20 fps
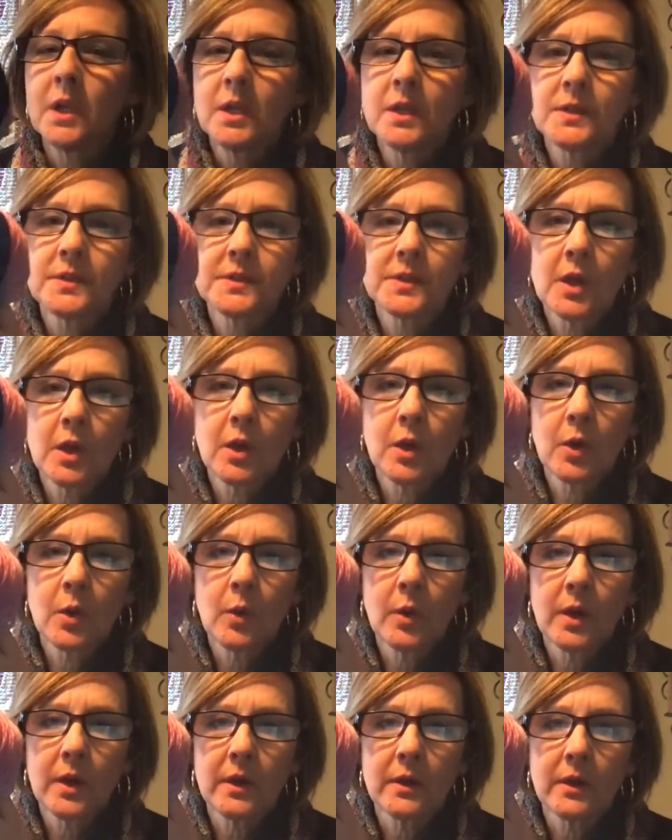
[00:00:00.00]

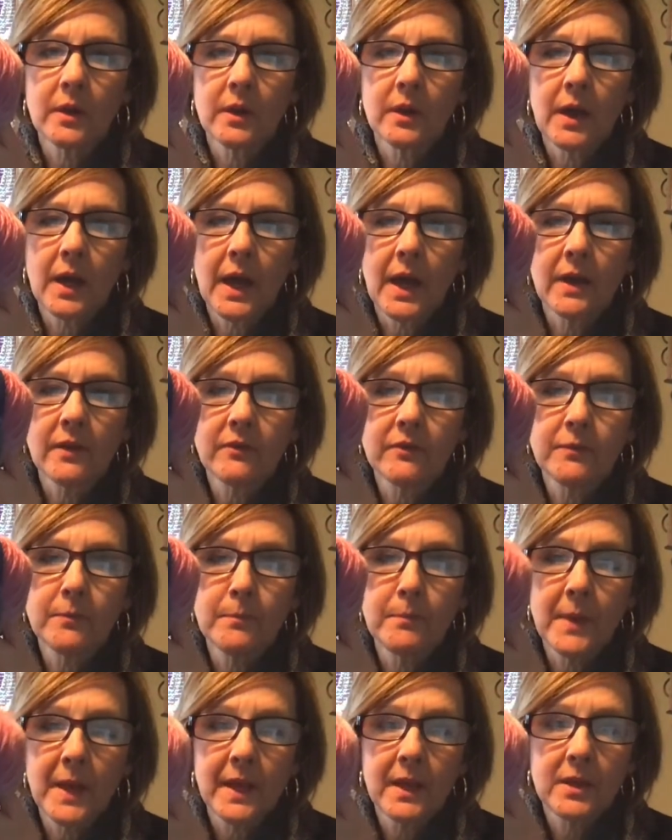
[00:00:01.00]
So I've
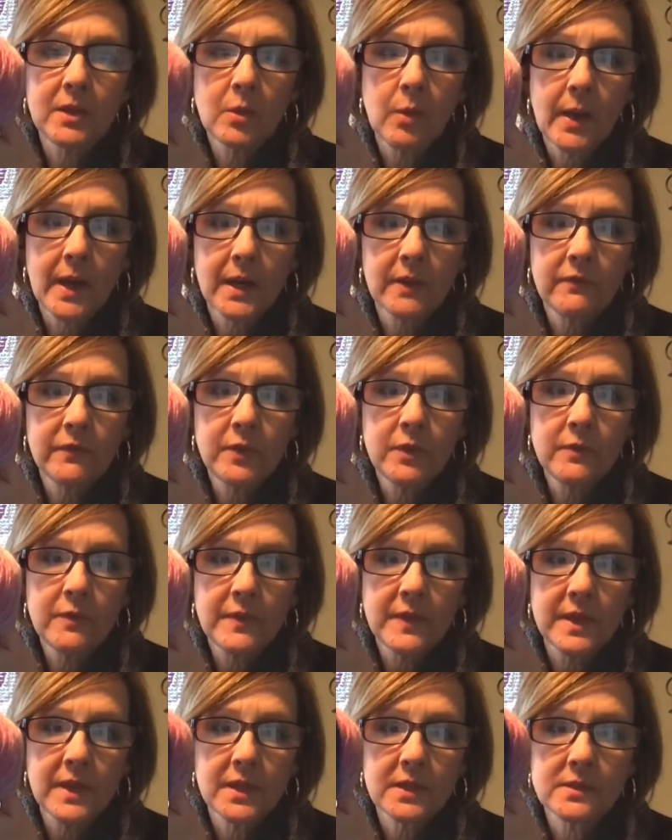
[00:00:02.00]
made quite a few
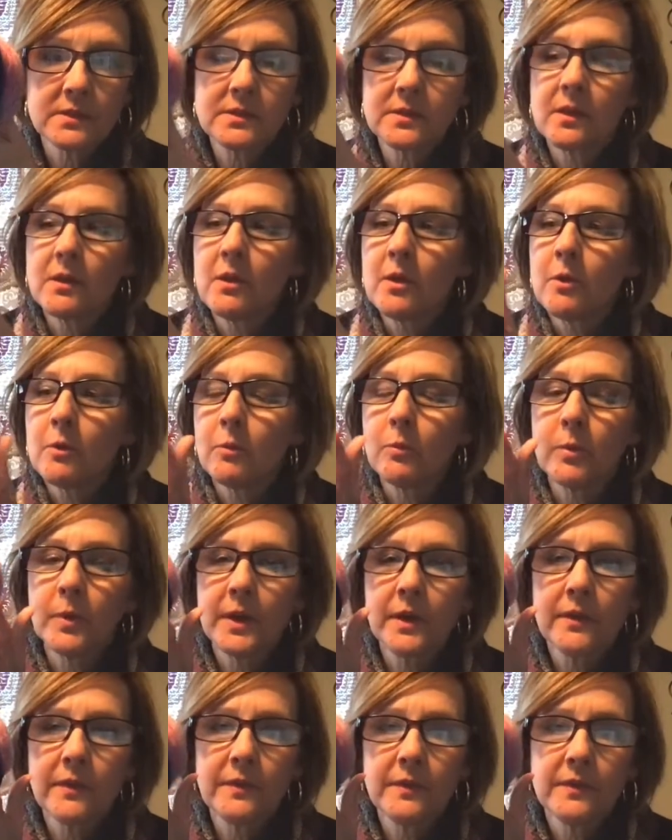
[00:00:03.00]
things
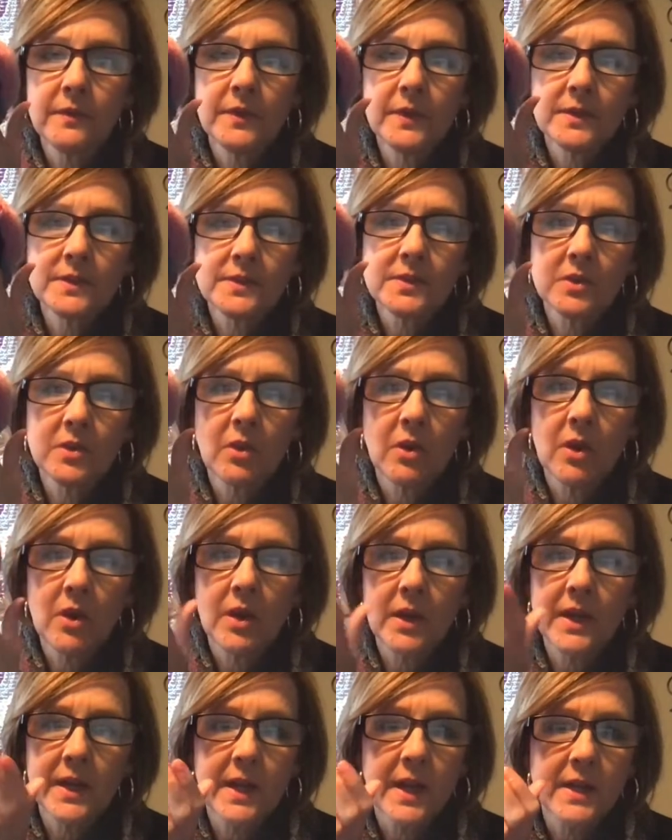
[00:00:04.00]
with this
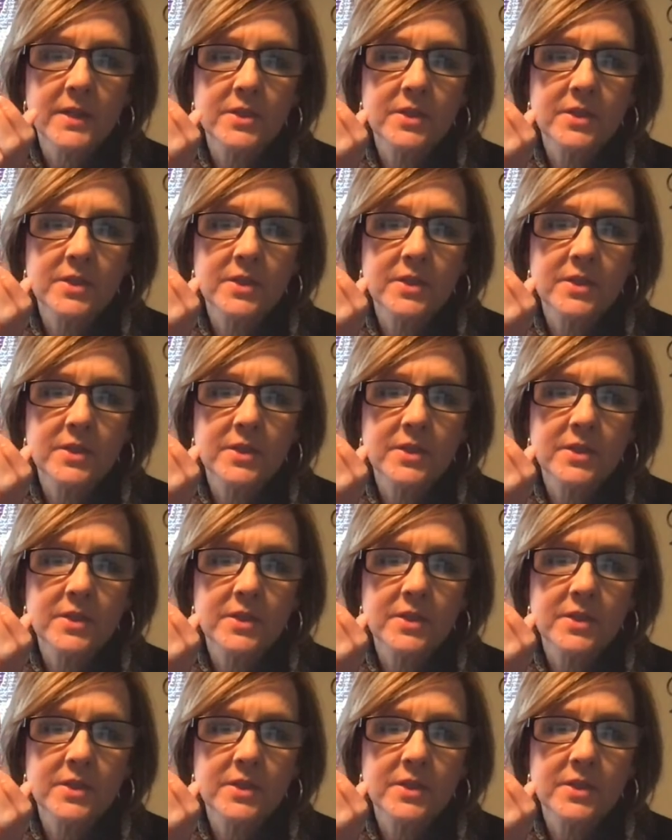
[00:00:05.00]
yarn, and I